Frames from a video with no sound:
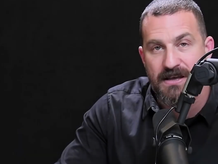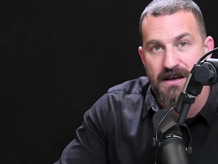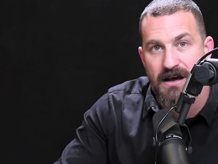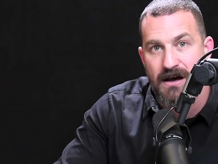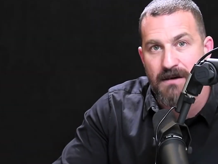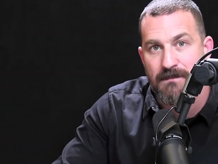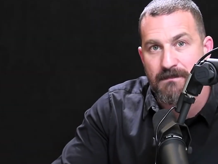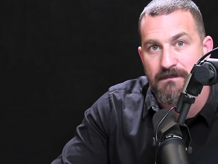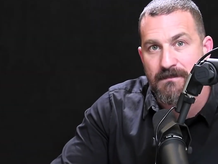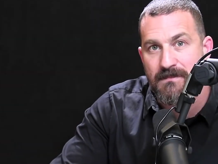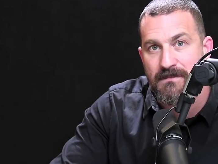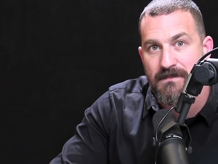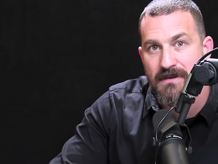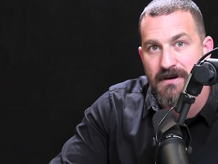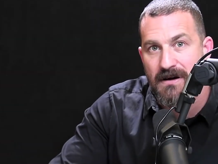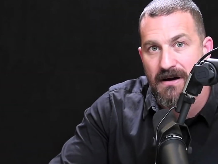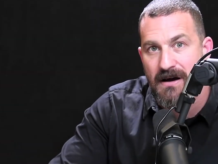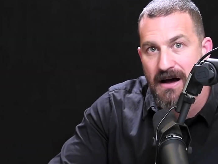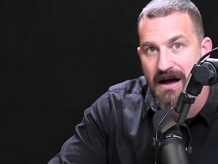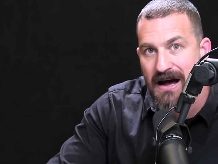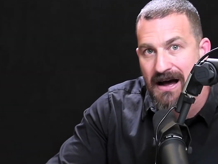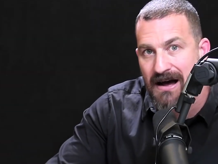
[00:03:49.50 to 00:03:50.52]
become
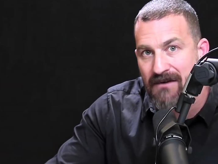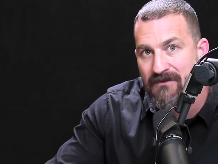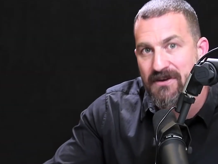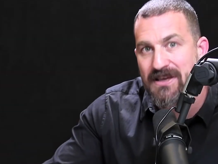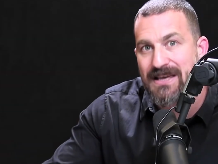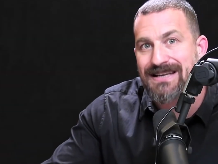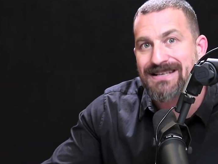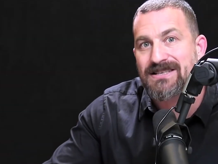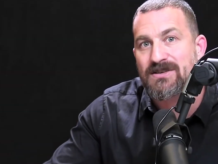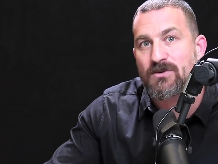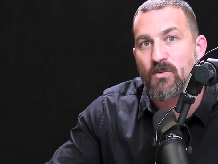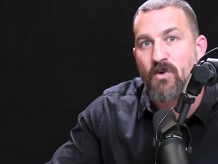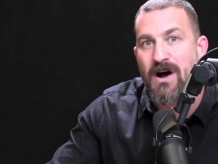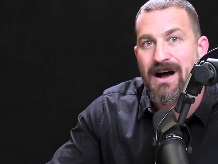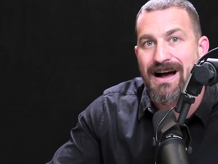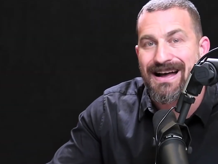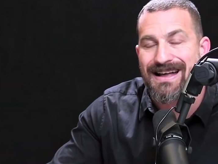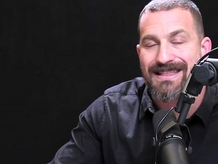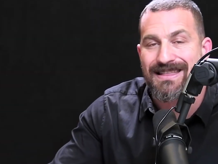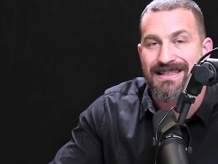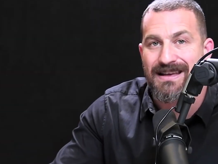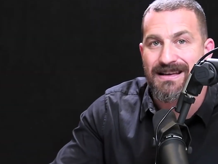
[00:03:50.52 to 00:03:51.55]
obvious
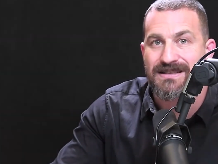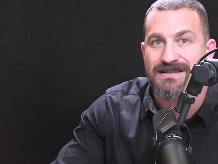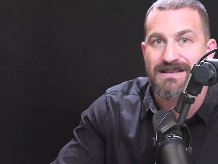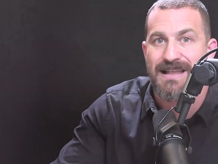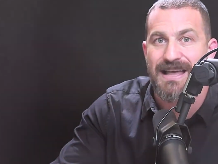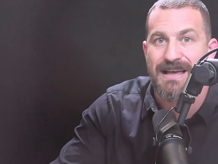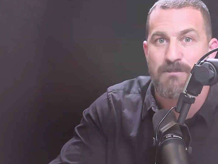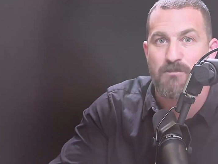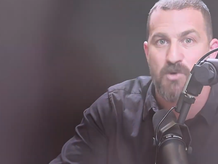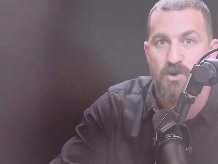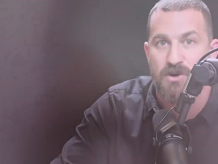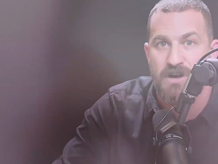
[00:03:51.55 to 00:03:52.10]
why things like